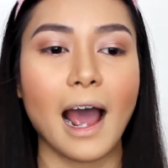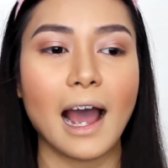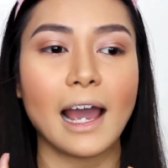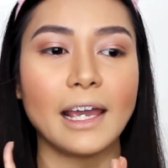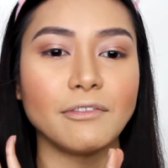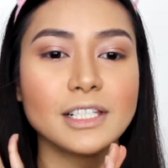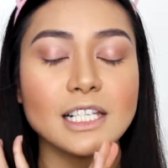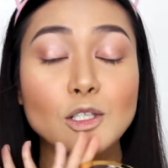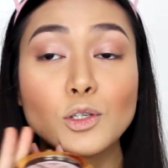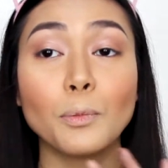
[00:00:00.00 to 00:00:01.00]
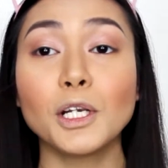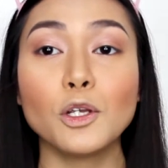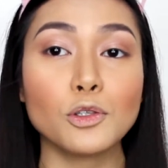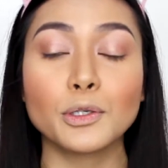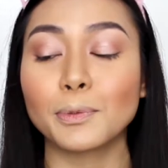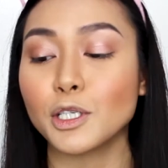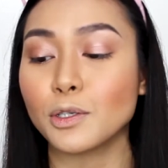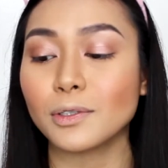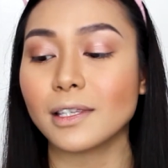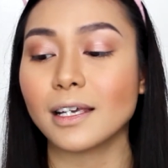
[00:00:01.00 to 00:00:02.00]
I've seen so many YouTubers
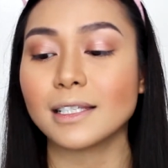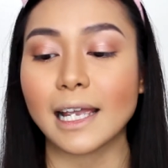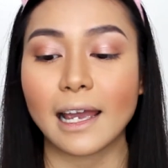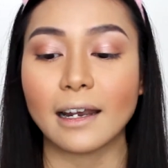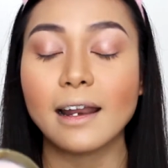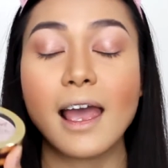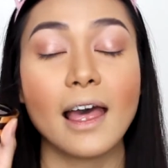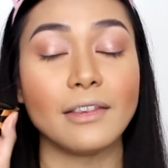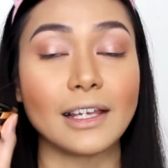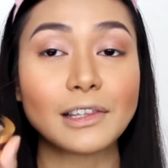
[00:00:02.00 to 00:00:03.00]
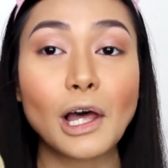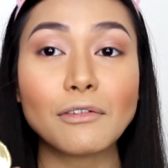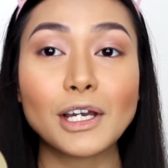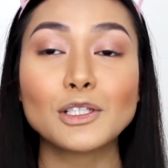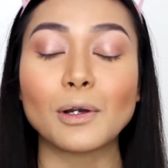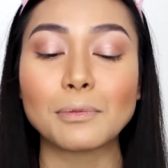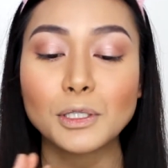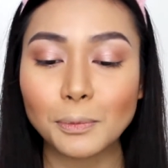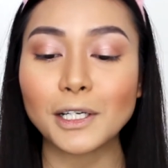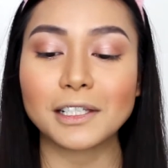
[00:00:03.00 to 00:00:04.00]
use this and they love it, so I'm
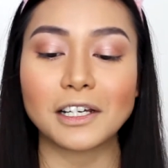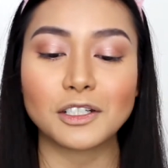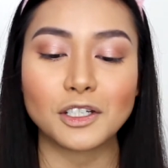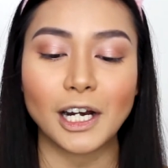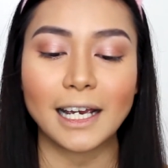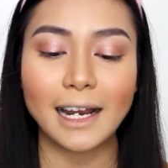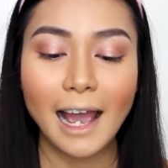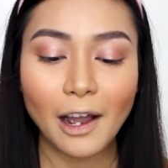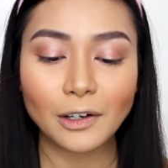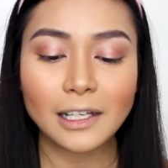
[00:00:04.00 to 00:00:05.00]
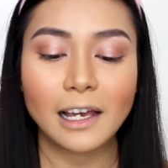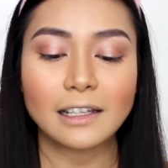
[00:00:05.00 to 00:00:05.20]
super excited to try it out.